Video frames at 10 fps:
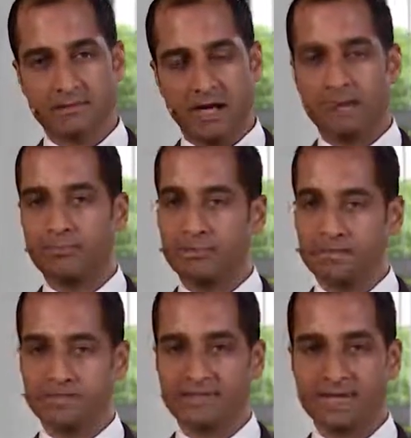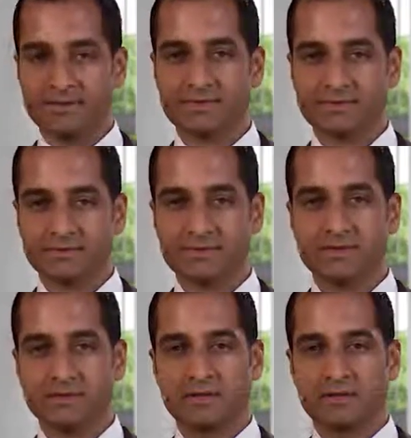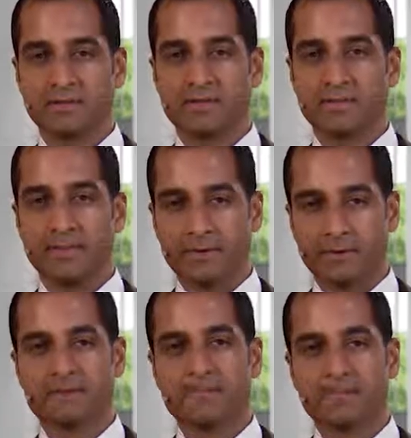How important is metastasis? If you remember,